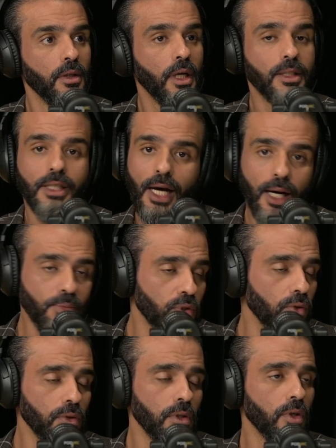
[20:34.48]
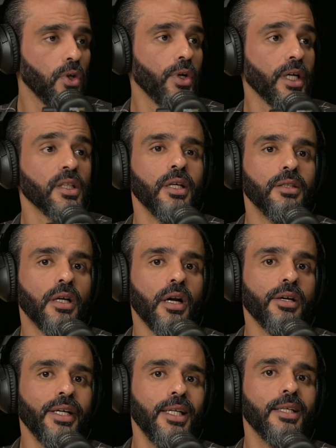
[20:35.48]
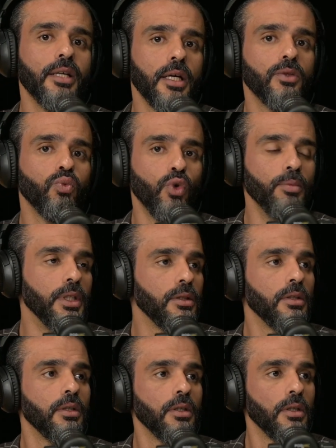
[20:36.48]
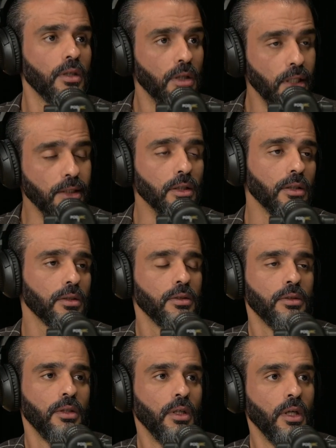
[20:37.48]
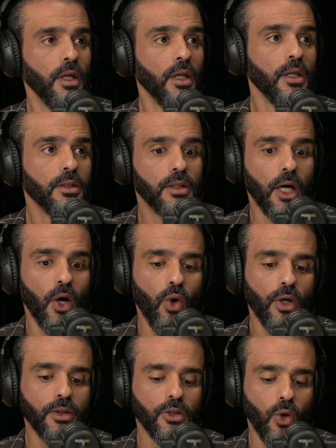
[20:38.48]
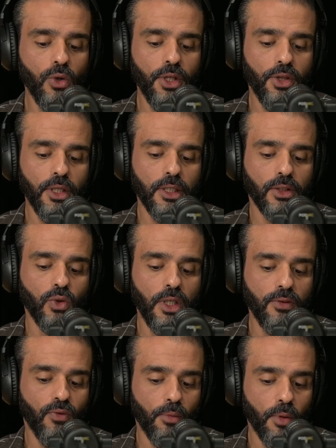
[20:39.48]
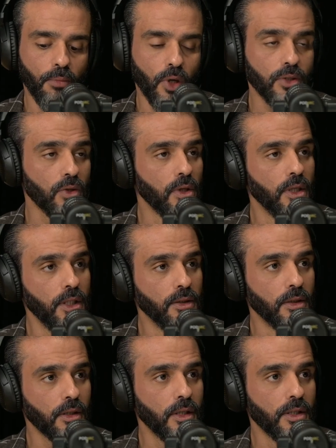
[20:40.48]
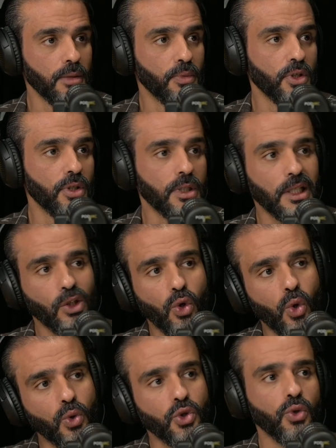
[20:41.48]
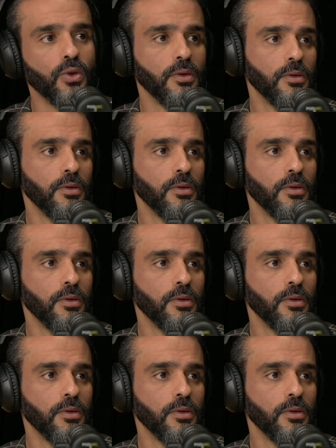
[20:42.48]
It's absolutely not correct. There are really great women leading. The only thing that you need from a boss or a leader is a person that grows you.